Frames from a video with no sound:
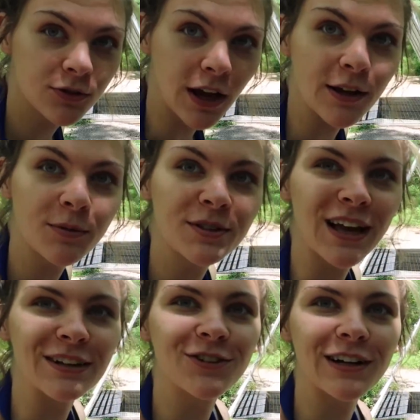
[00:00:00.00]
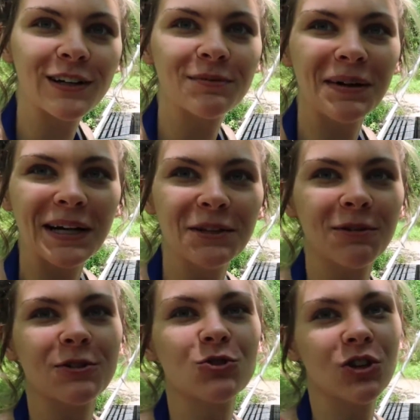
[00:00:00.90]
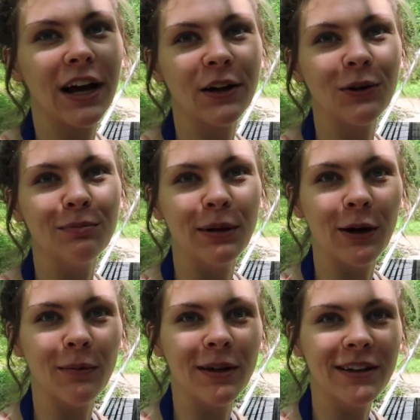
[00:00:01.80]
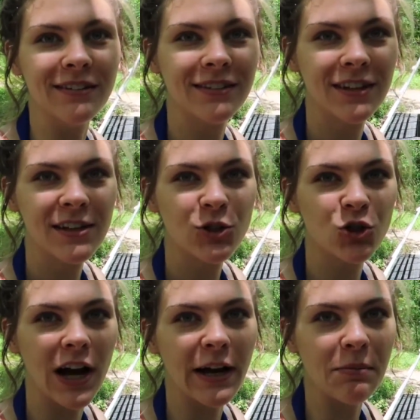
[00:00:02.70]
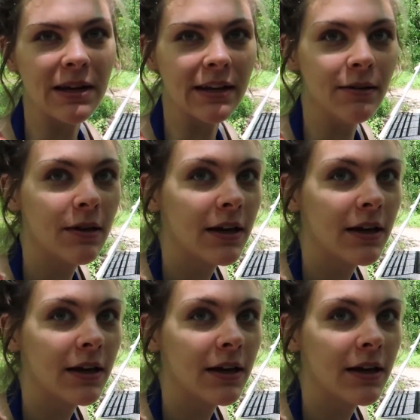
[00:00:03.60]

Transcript: I tried to combine the words triangle and pyramid. Triamid.